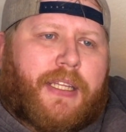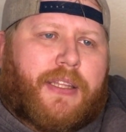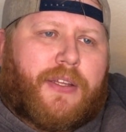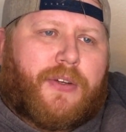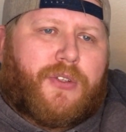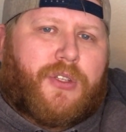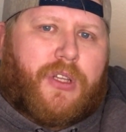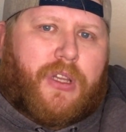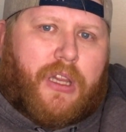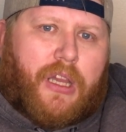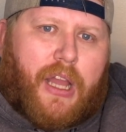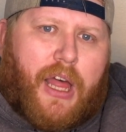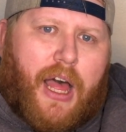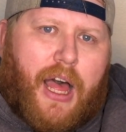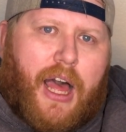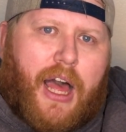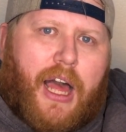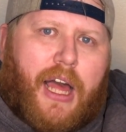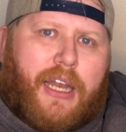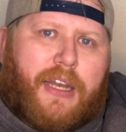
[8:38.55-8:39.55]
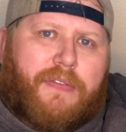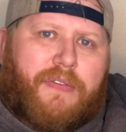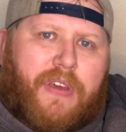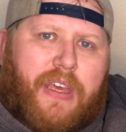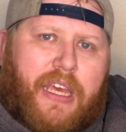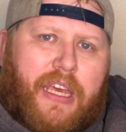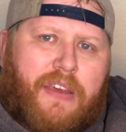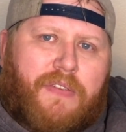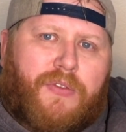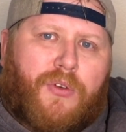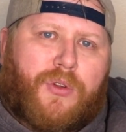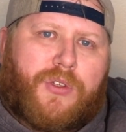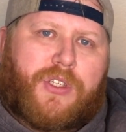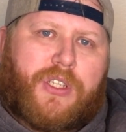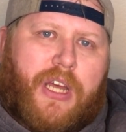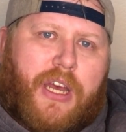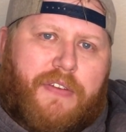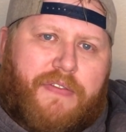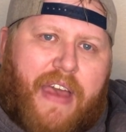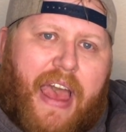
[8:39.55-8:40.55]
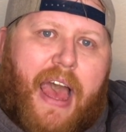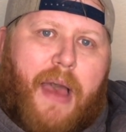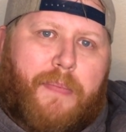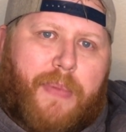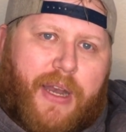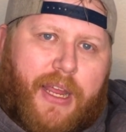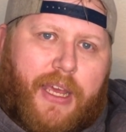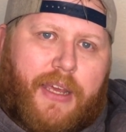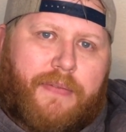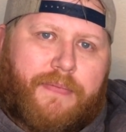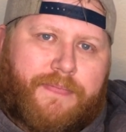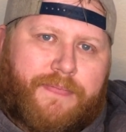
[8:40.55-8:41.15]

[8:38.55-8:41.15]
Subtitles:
there's a lot of evil stuff happening.